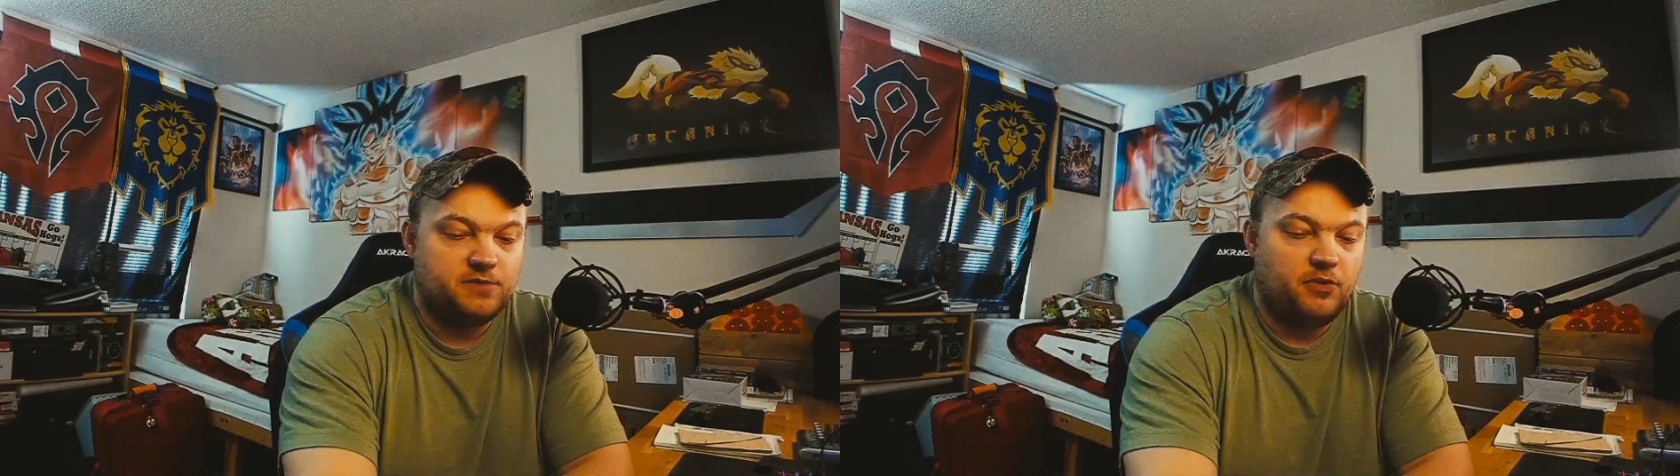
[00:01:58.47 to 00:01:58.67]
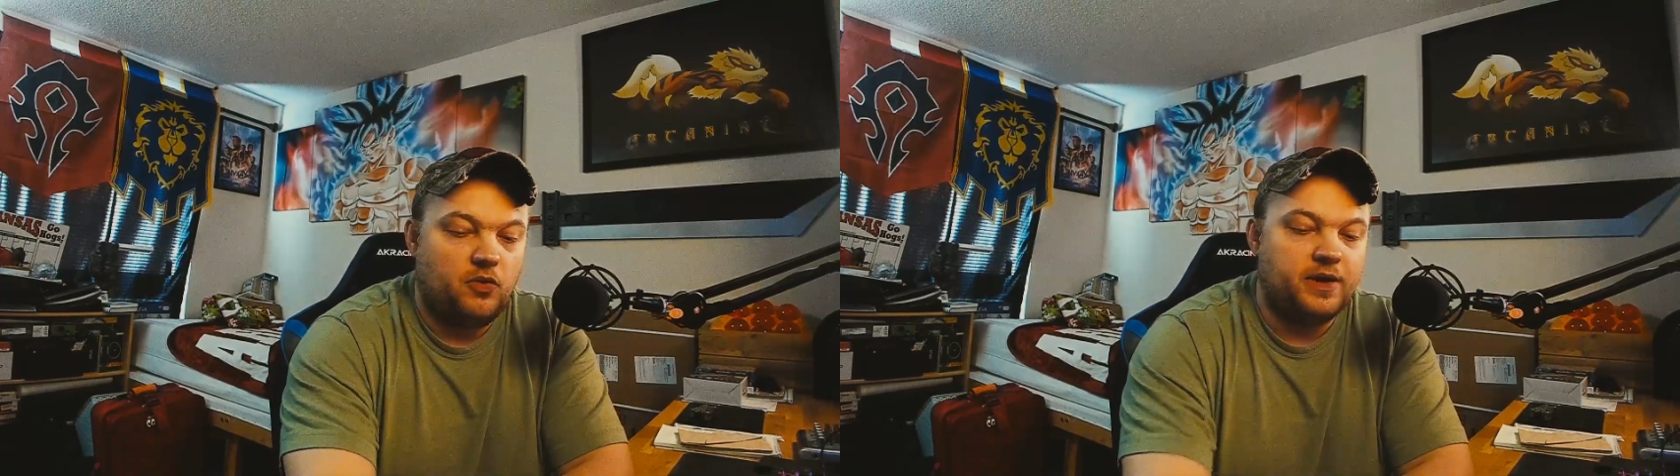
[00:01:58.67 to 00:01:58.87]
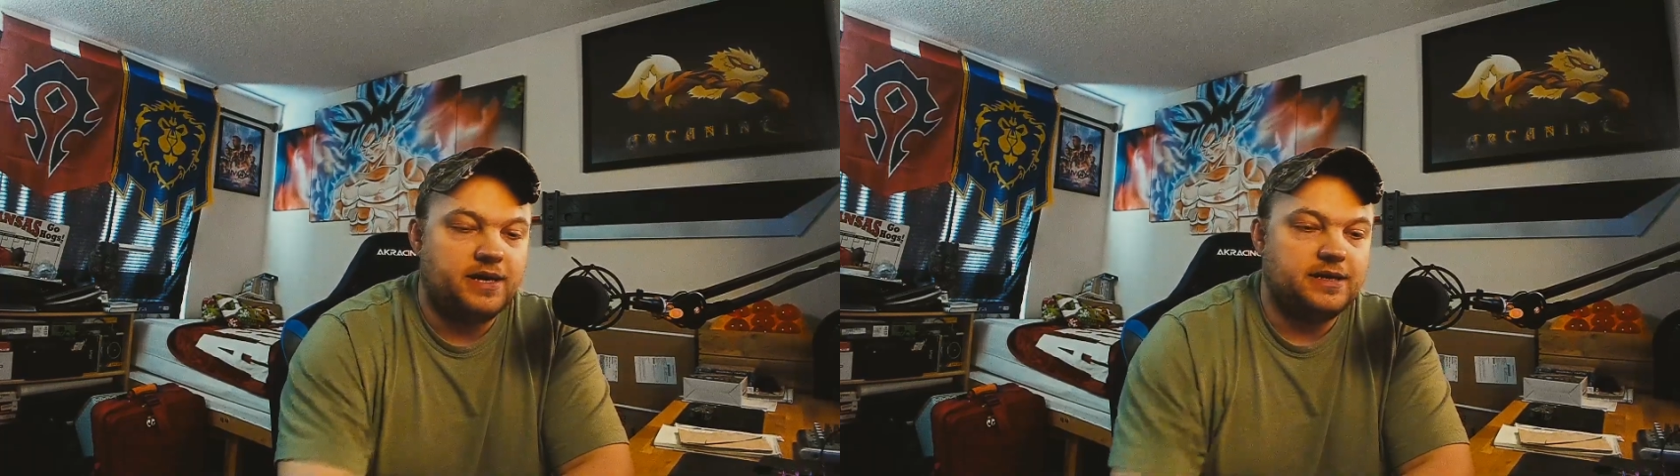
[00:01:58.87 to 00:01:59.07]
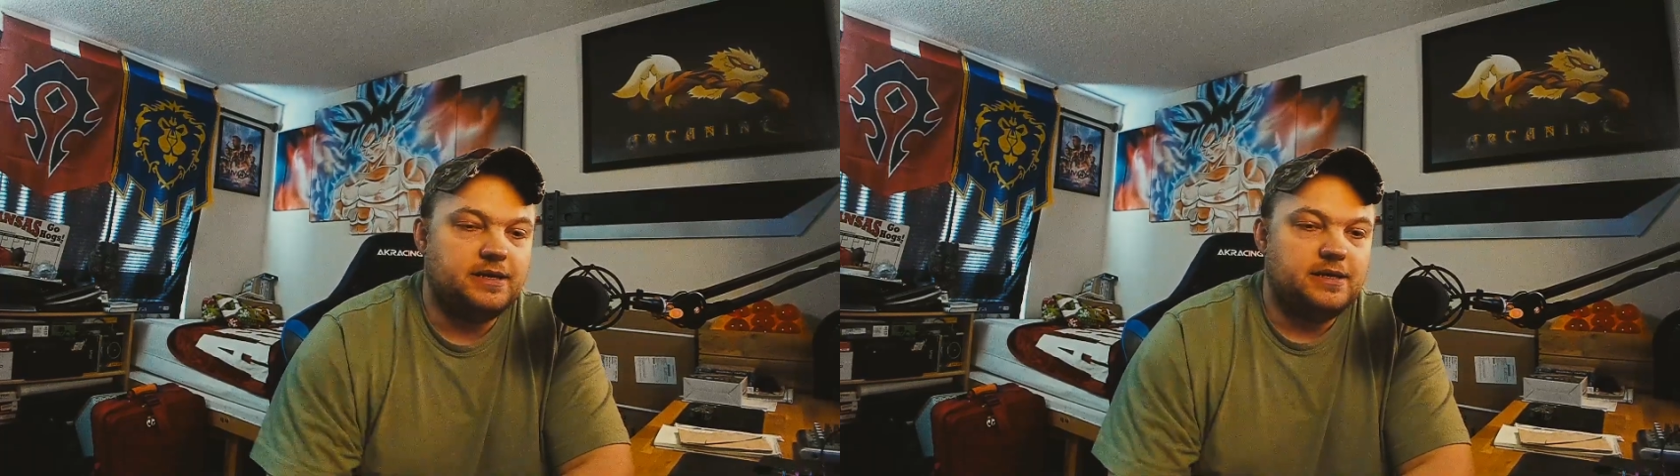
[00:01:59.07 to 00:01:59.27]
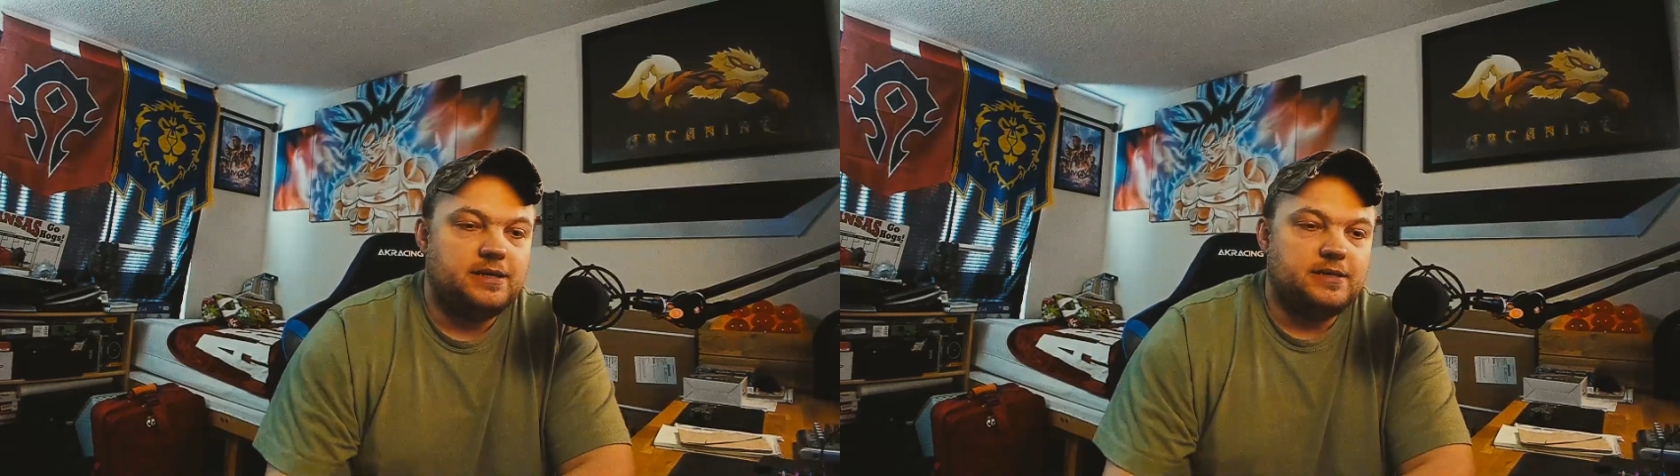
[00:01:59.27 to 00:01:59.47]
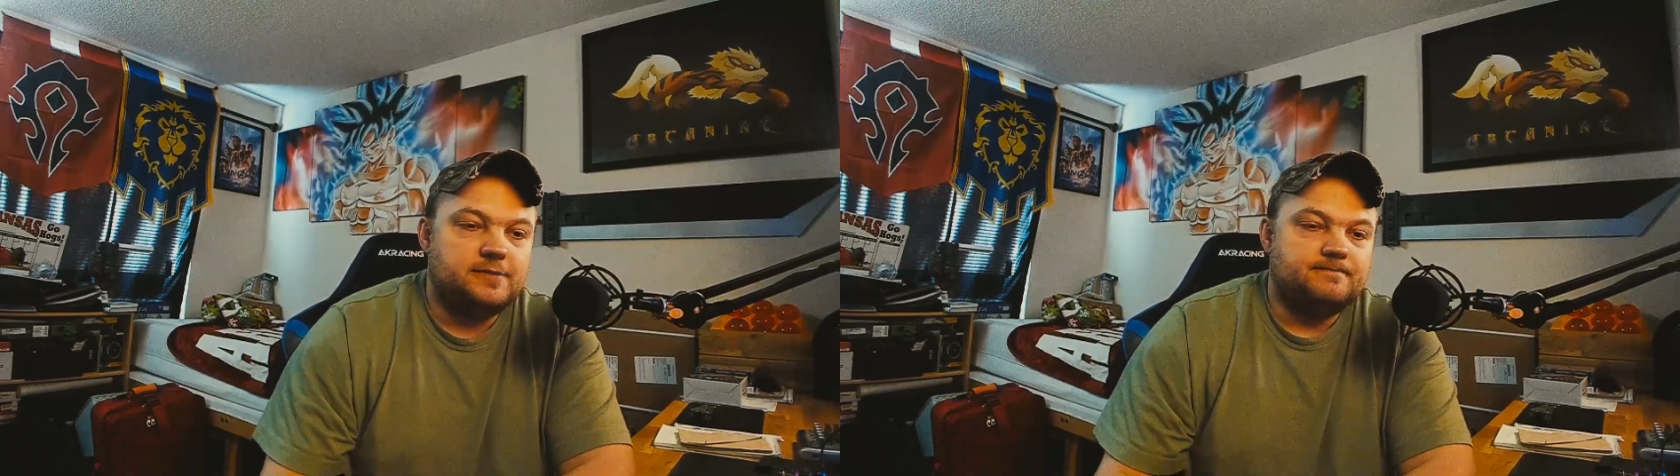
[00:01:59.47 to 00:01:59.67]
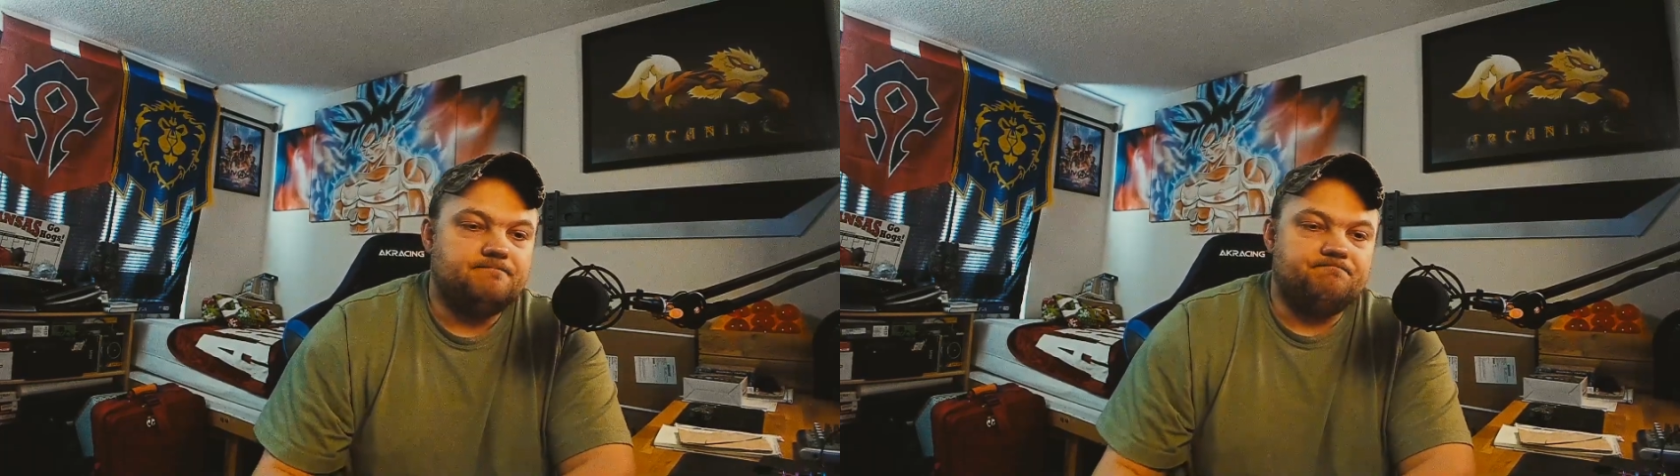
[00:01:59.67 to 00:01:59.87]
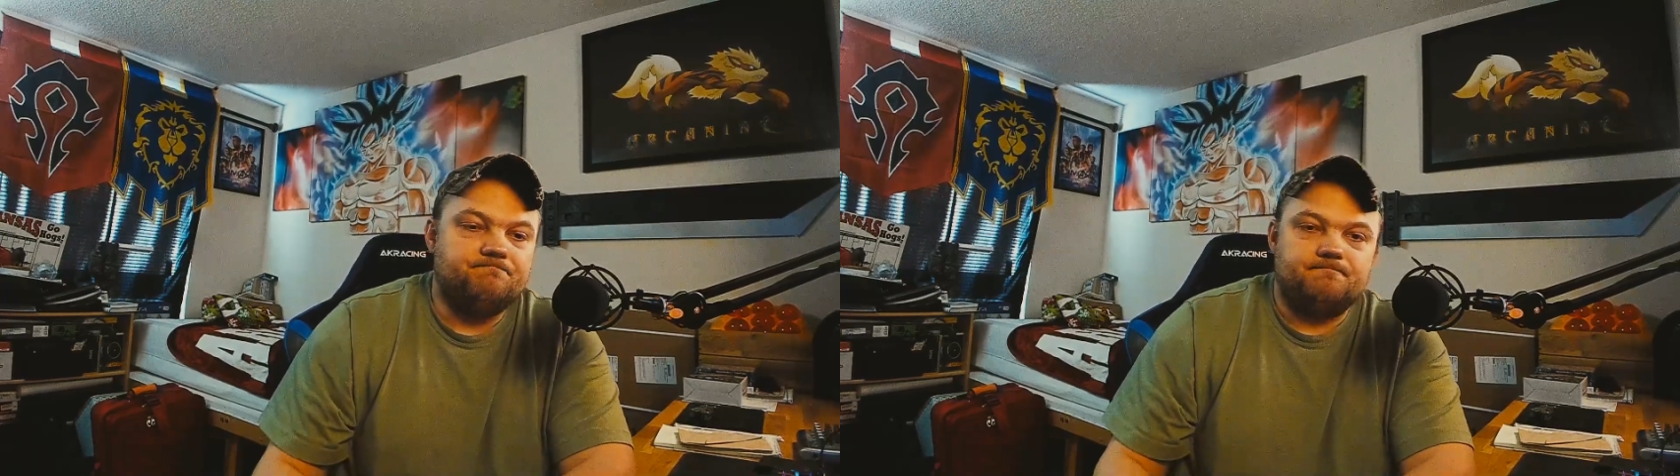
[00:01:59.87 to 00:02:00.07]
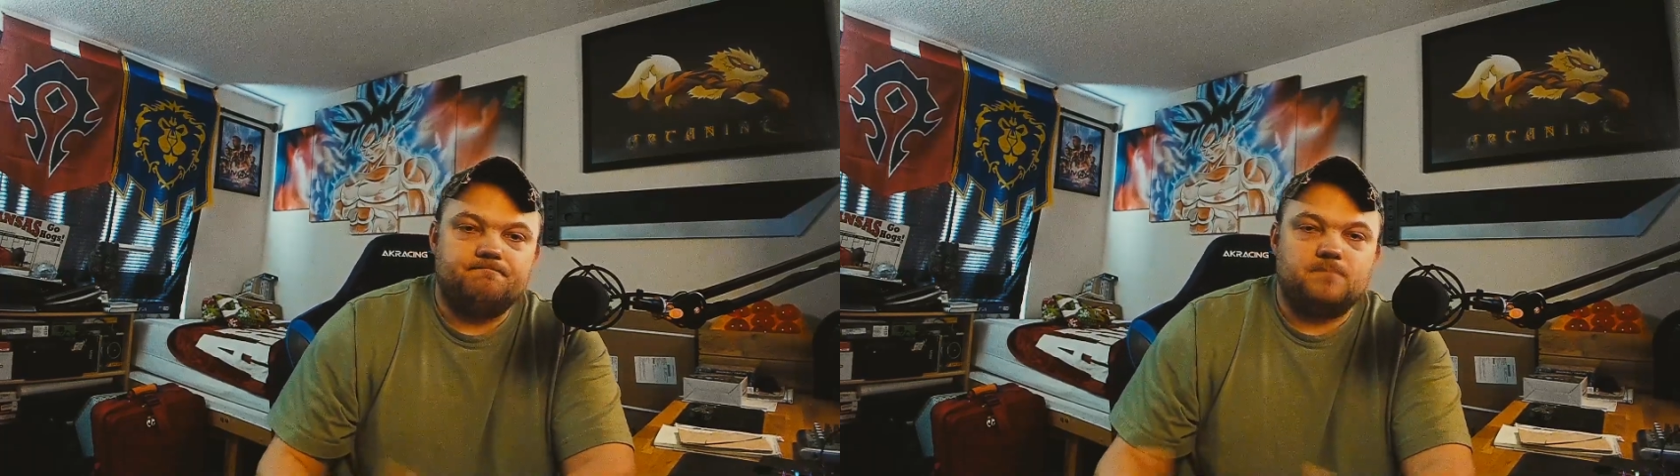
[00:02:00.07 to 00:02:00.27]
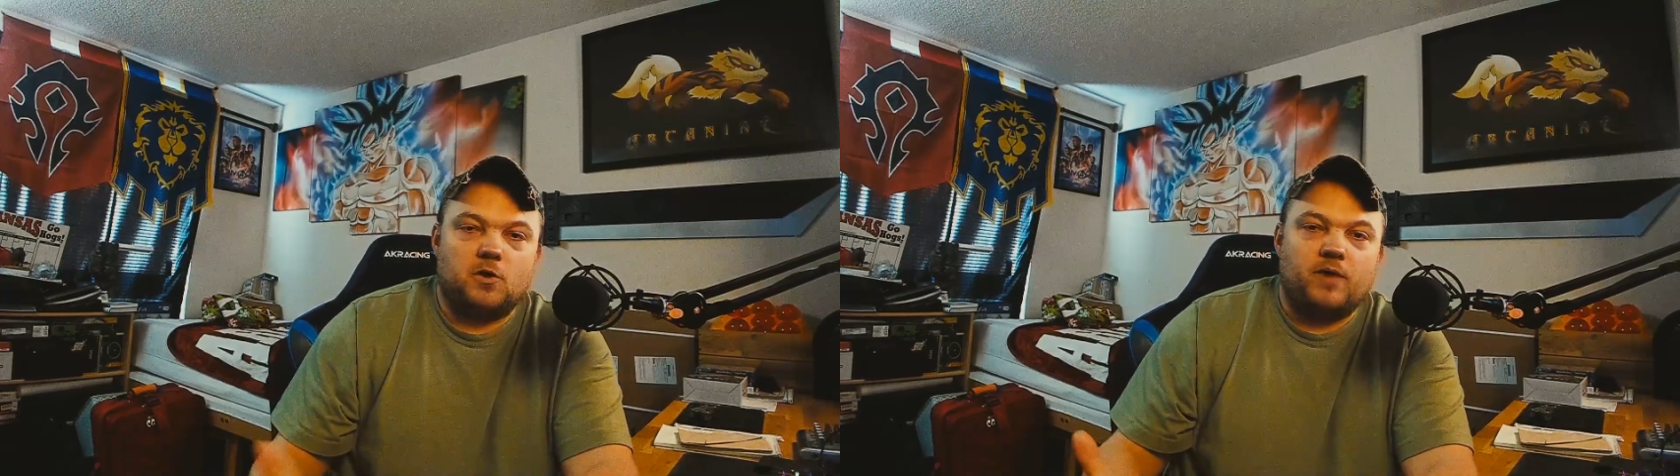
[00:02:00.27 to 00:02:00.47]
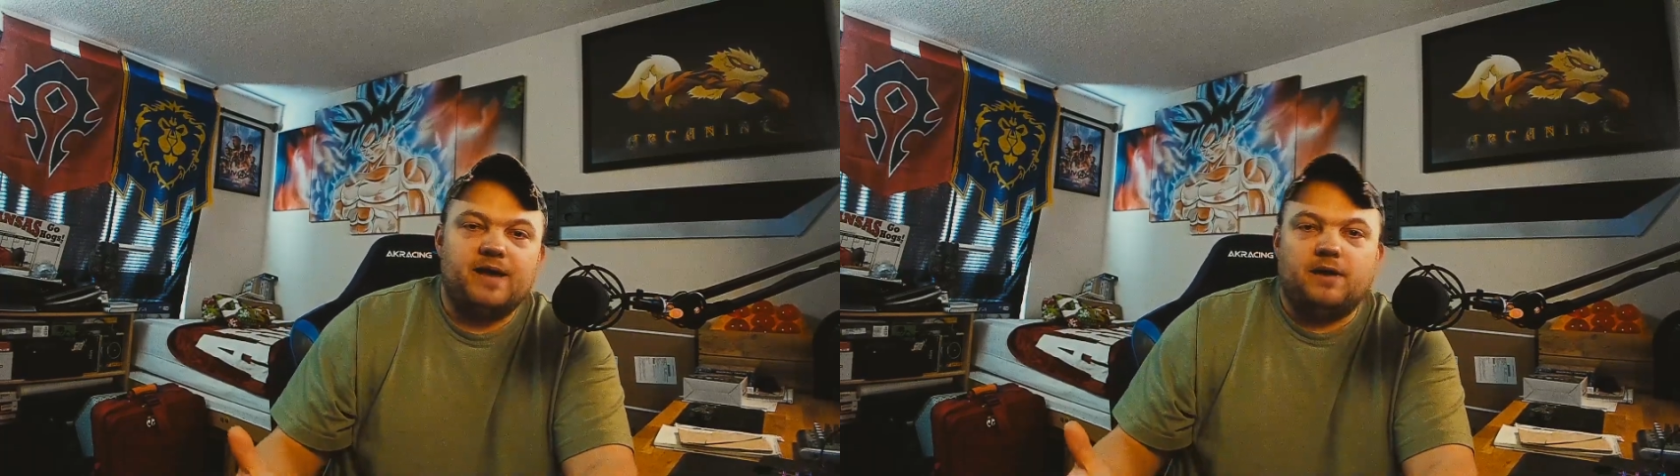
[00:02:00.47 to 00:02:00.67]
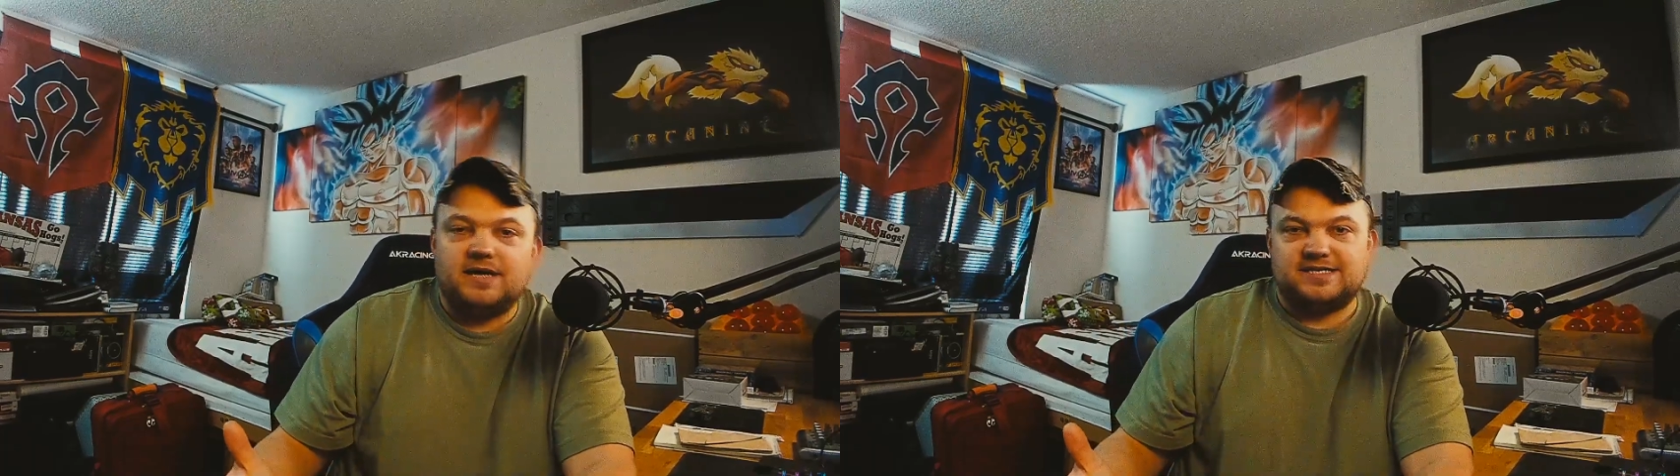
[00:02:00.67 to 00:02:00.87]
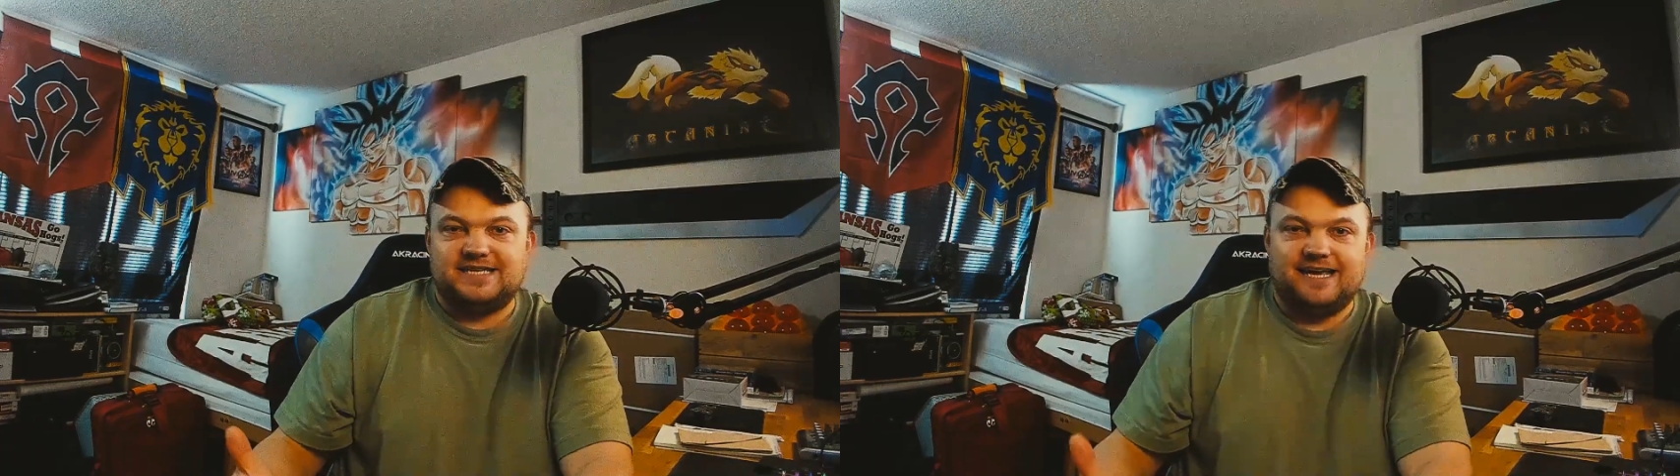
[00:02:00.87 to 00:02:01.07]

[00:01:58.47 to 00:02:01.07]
point. Raid bosses have